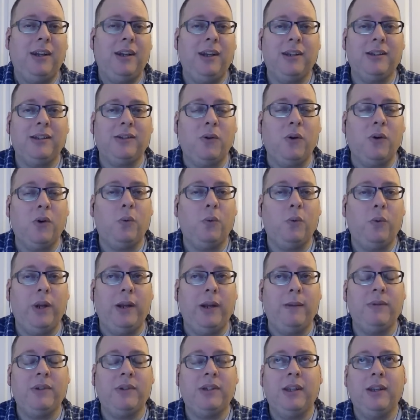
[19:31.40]
Is Court
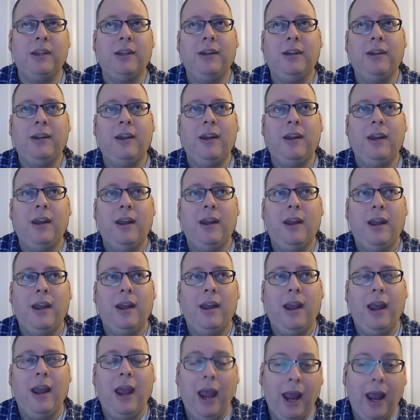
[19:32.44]
Williams
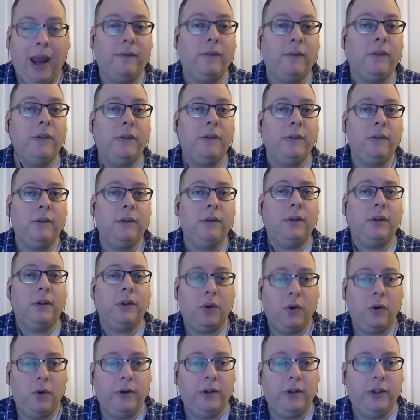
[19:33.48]
ever
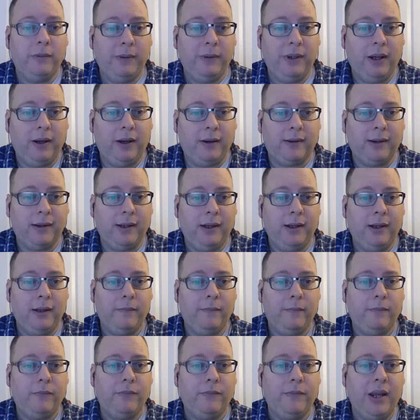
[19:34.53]
going to be
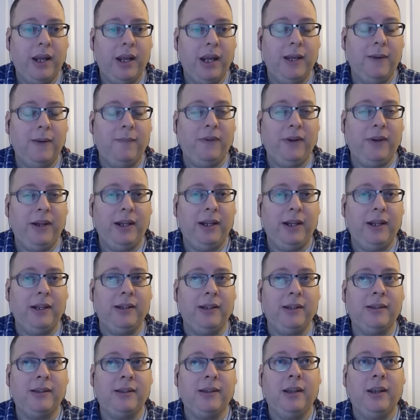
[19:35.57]
healthy? And if he
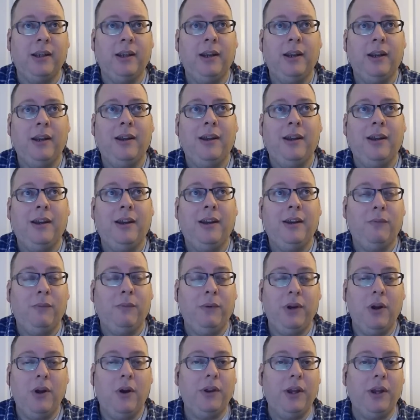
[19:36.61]
is,
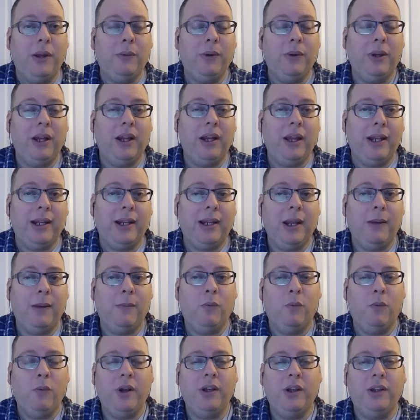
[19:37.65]
we know they really like
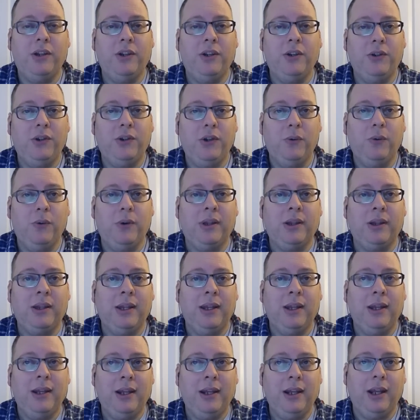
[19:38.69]
him. What do you do with
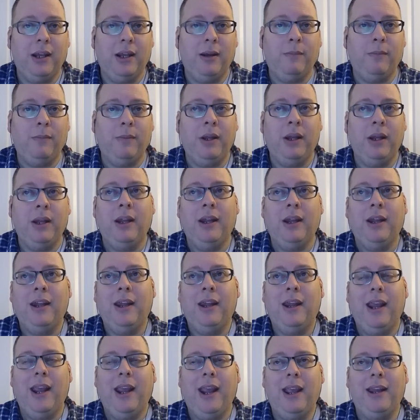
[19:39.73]
him?
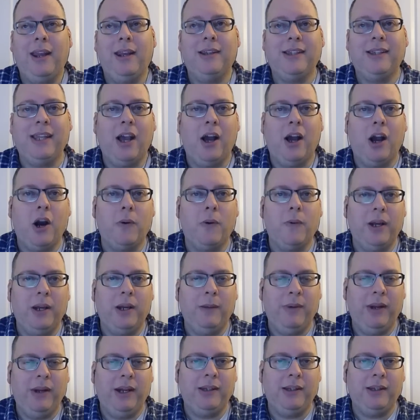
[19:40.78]
And is that
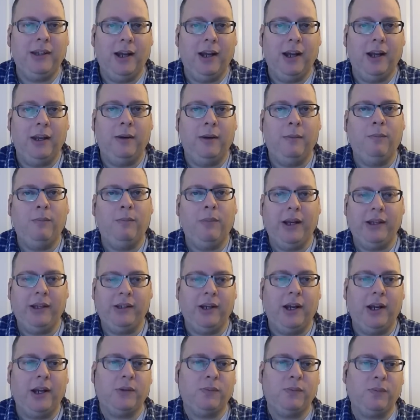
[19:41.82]
already being done by
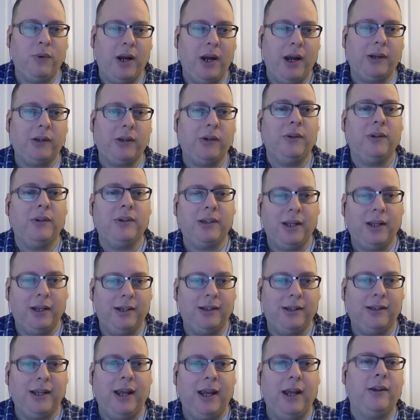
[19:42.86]
Josh Proctor and
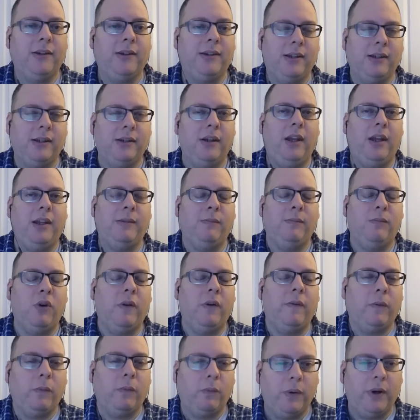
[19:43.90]
Sonny Styles as
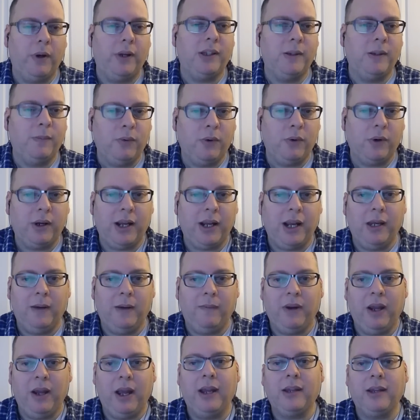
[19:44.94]
more of a run support kind
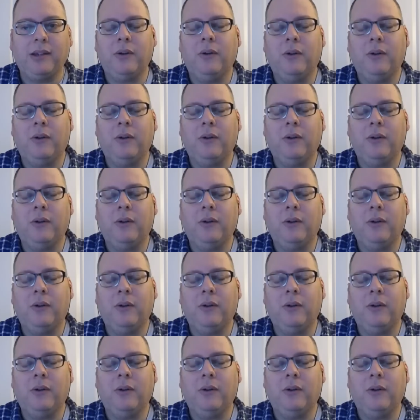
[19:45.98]
of guy?